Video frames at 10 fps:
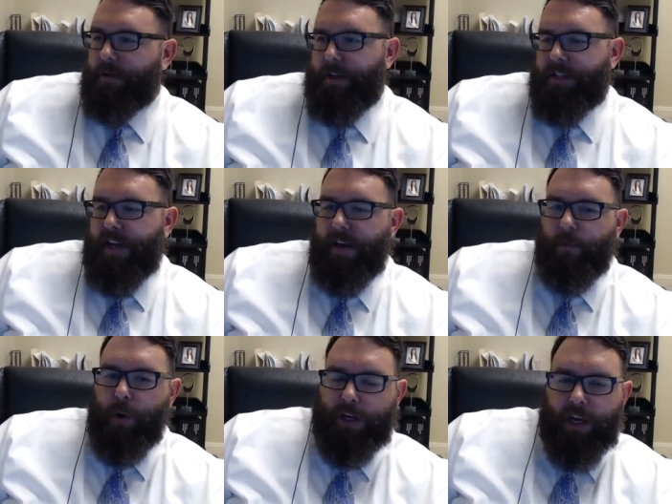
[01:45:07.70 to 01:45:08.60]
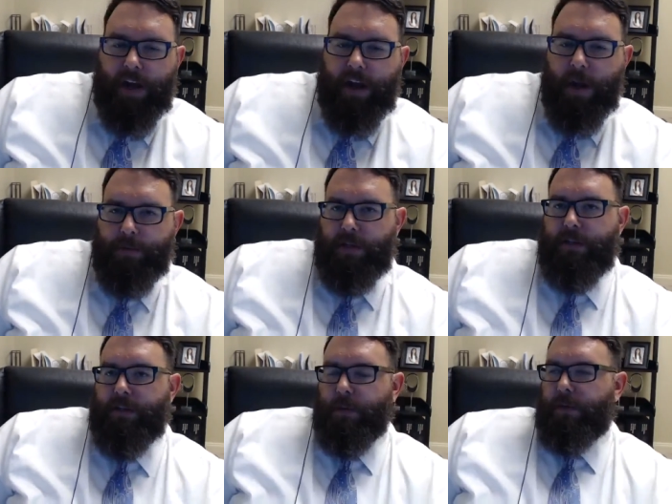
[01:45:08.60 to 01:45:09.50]
and he's gonna have wicked abs in
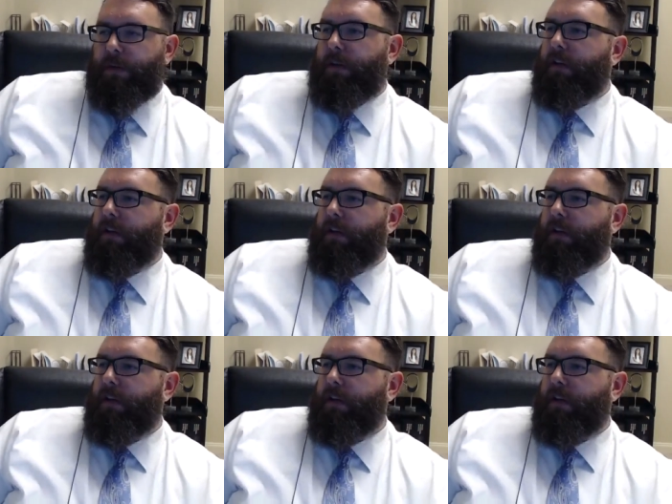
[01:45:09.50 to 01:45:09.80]
this one.